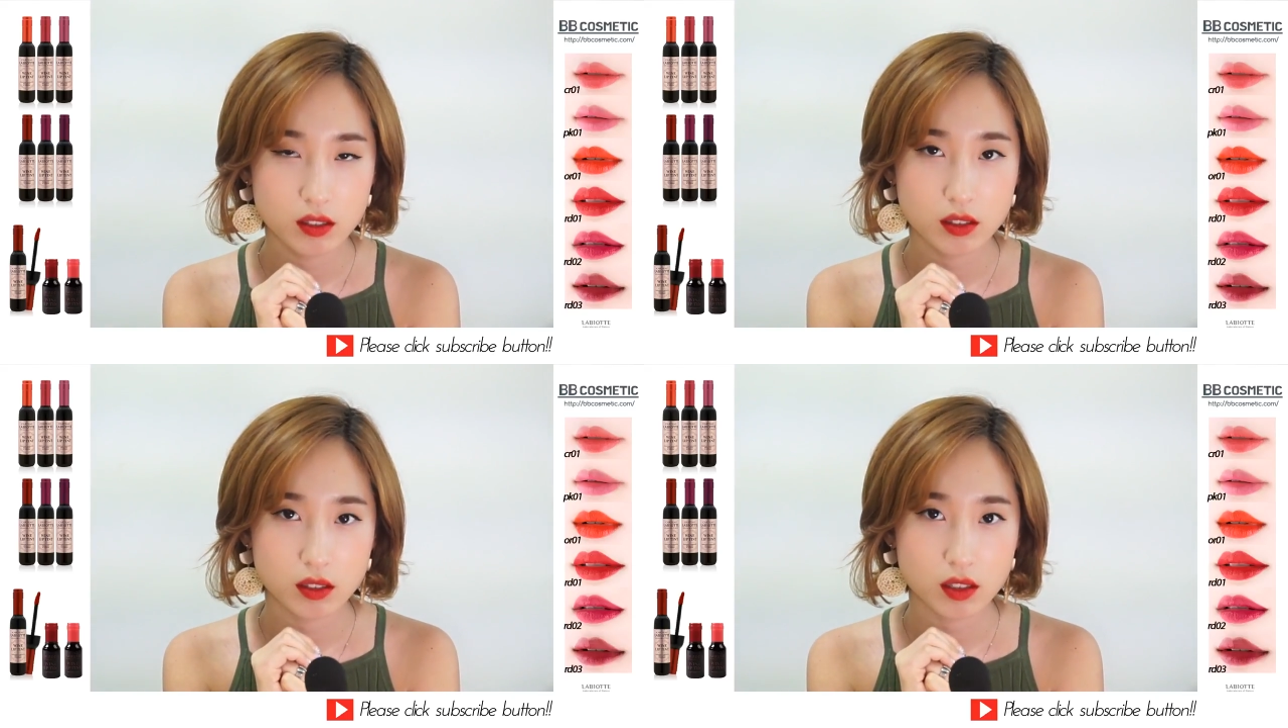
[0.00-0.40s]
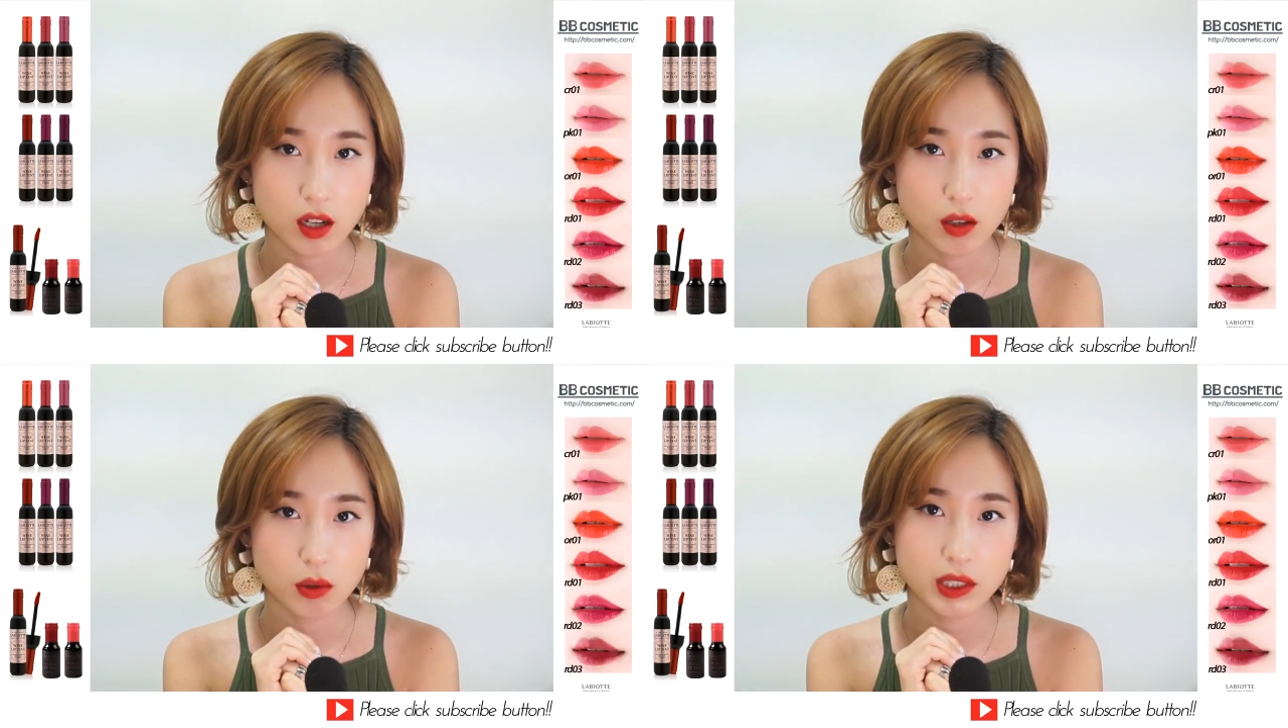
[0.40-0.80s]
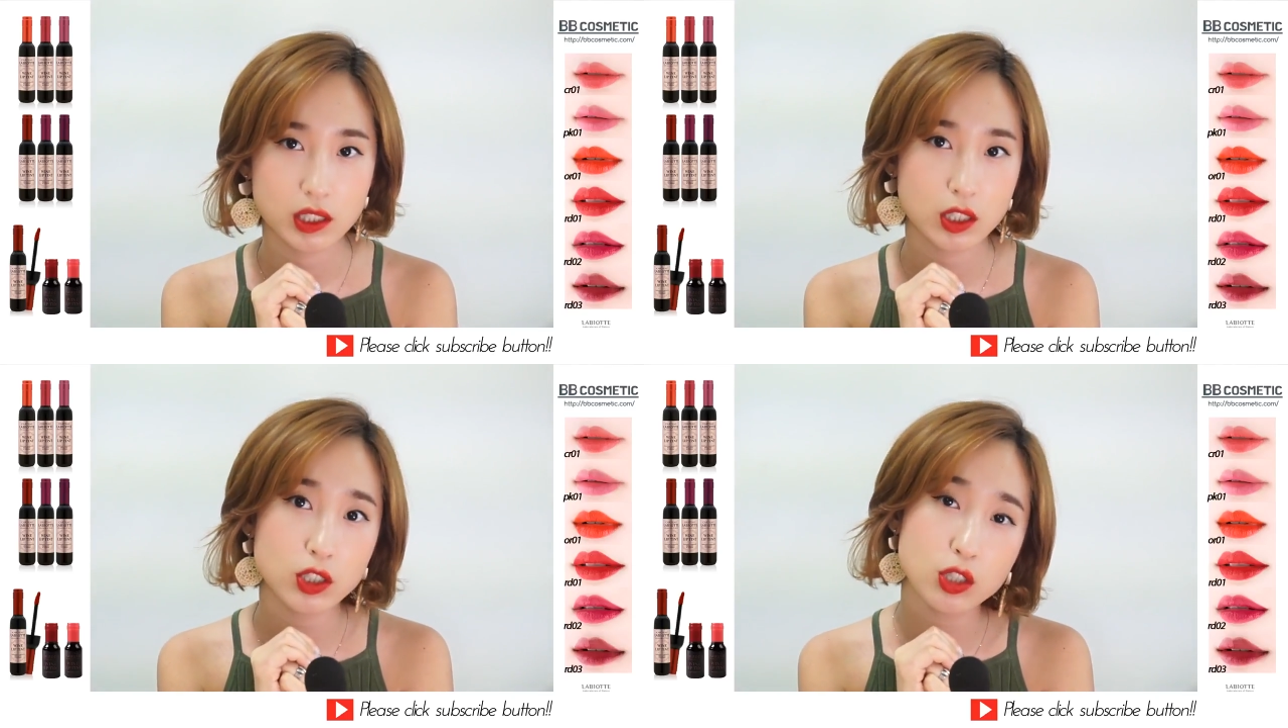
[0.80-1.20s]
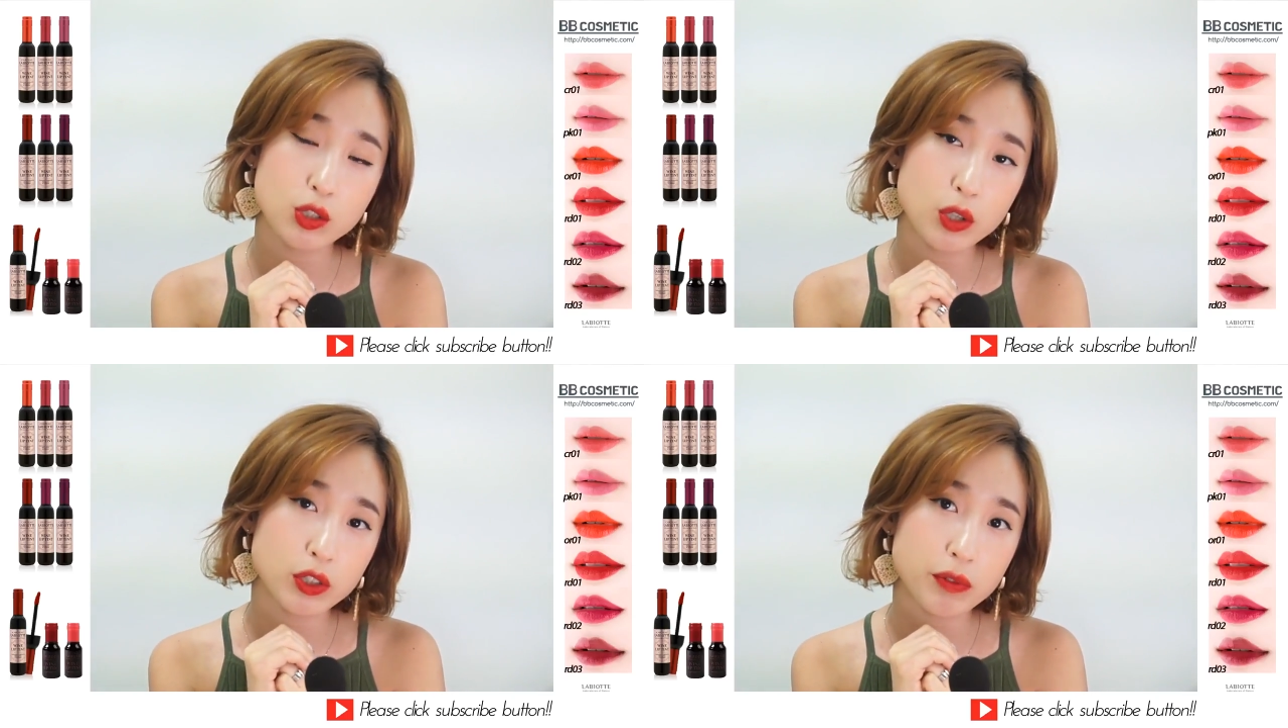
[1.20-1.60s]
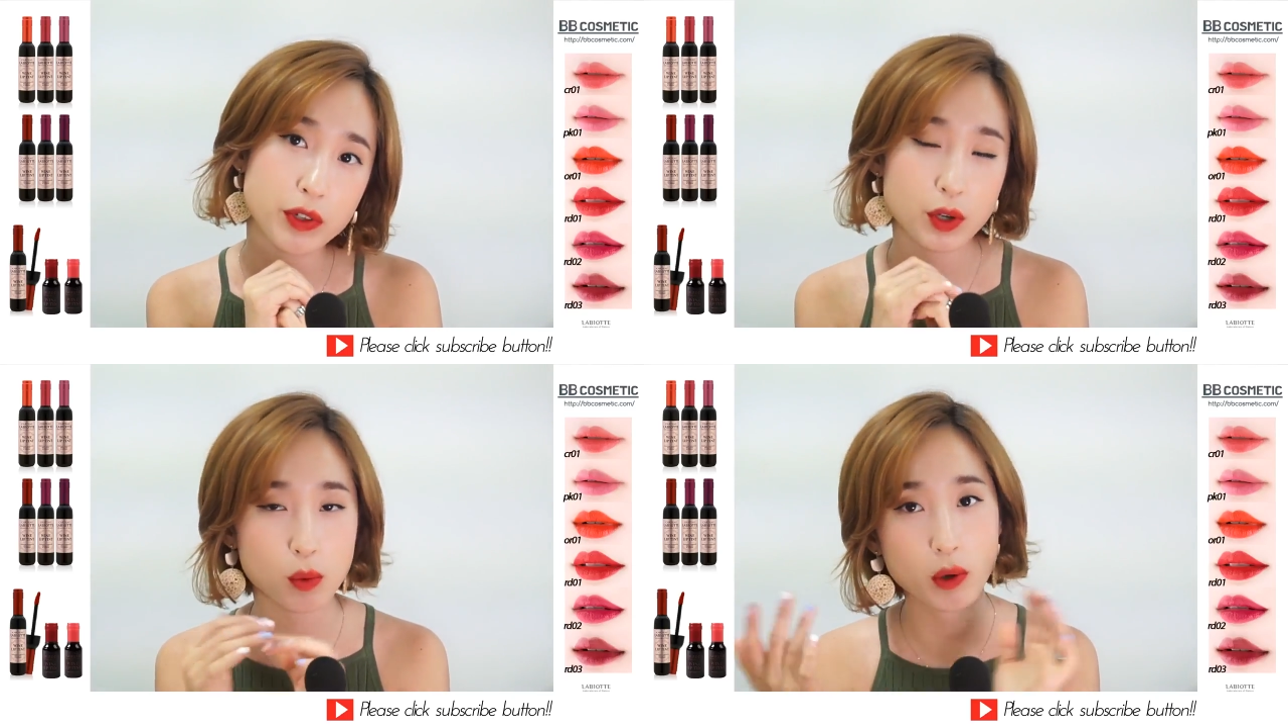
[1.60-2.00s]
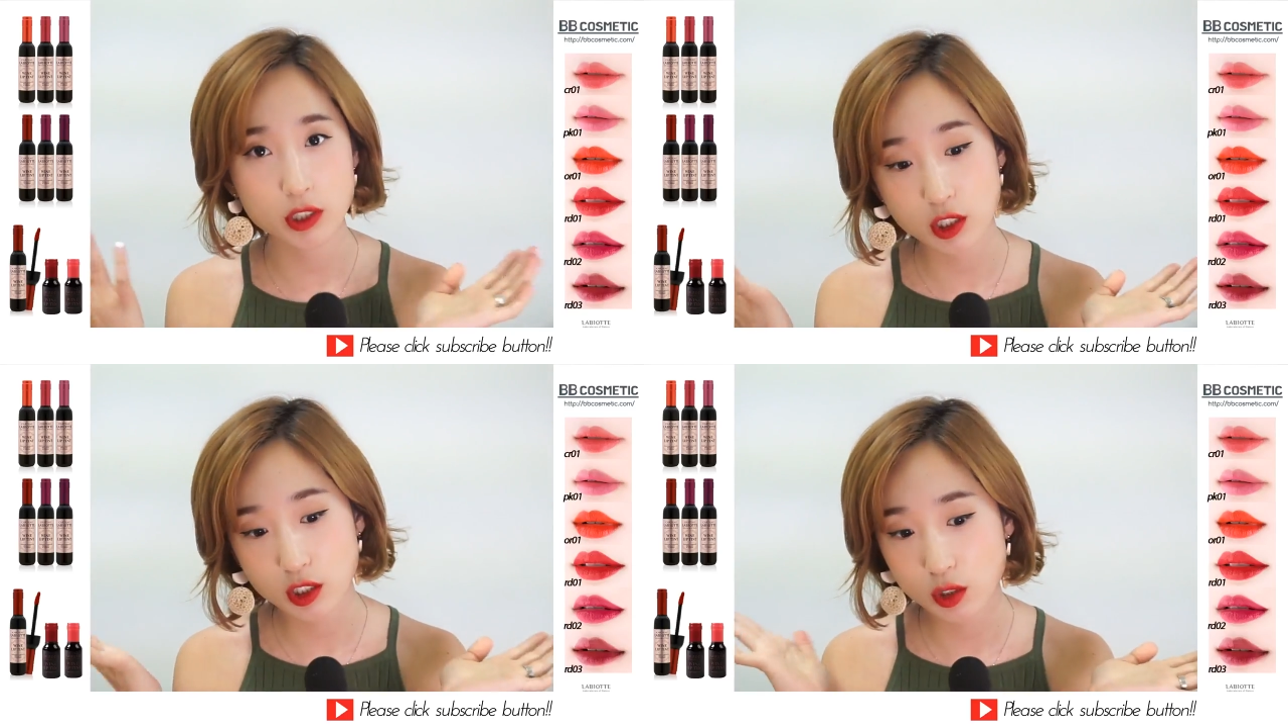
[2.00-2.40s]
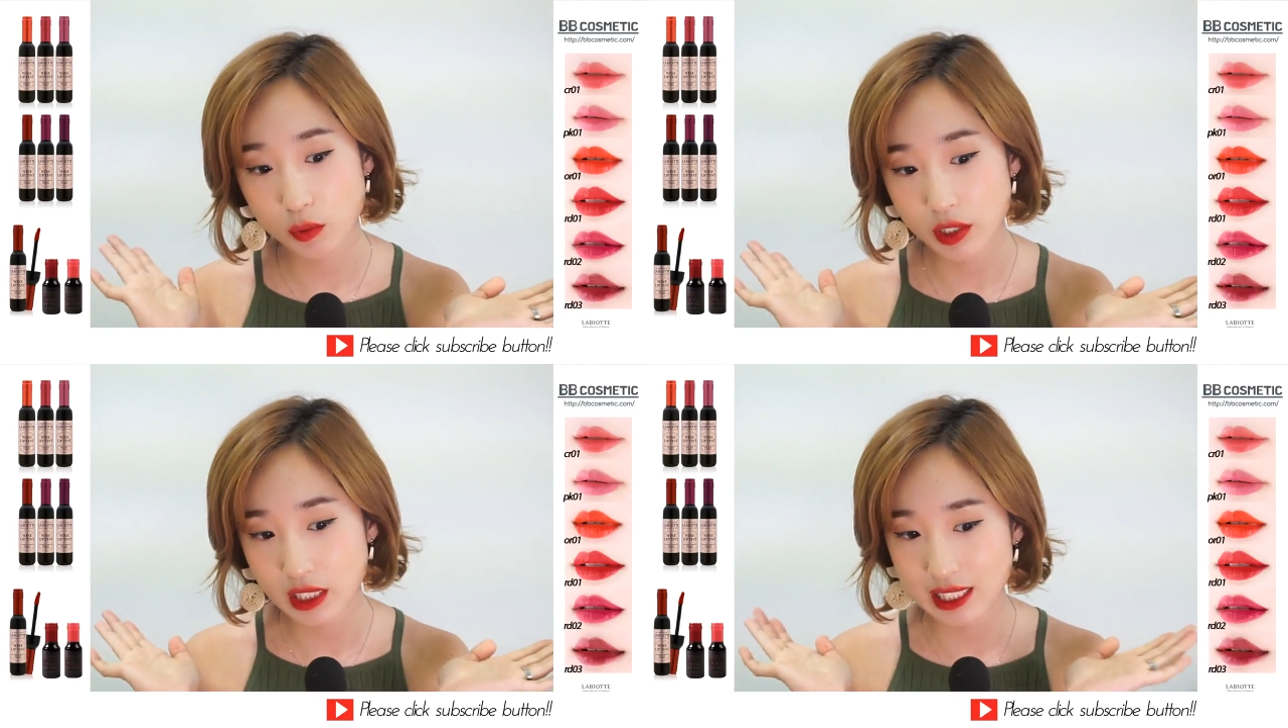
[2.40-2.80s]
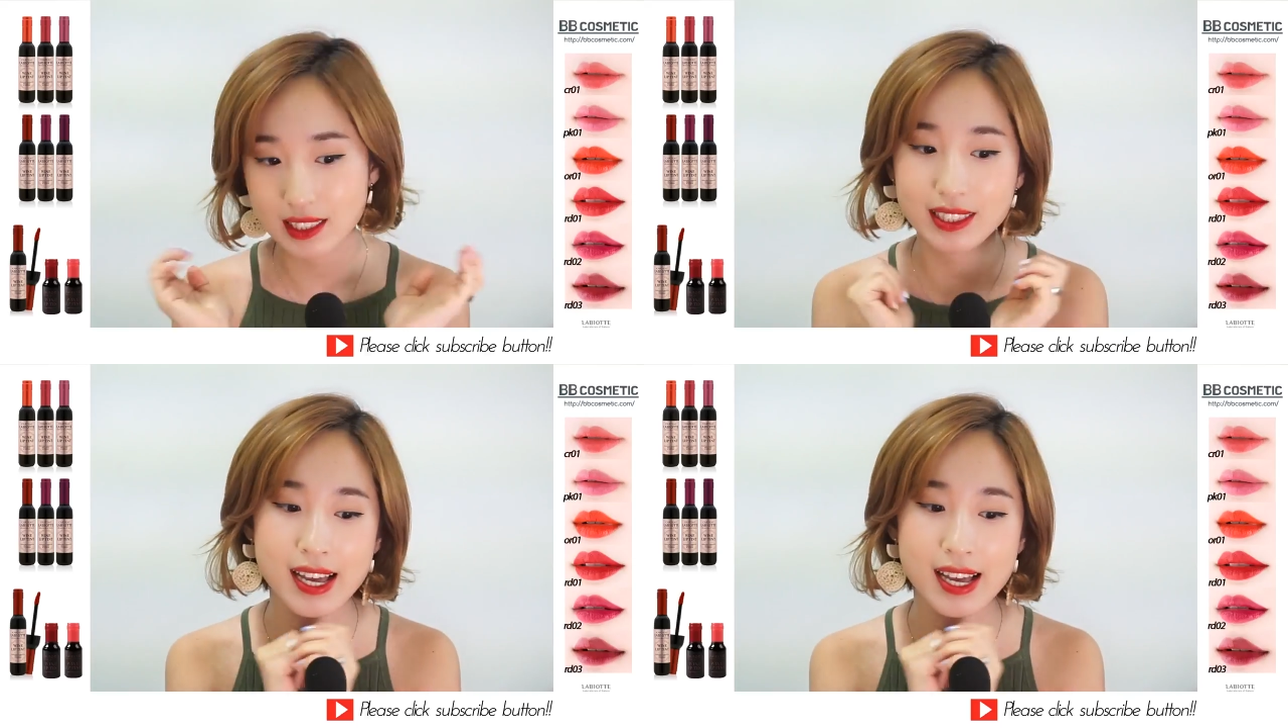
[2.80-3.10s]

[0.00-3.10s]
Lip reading: So it's good to those of you who are watching this overseas.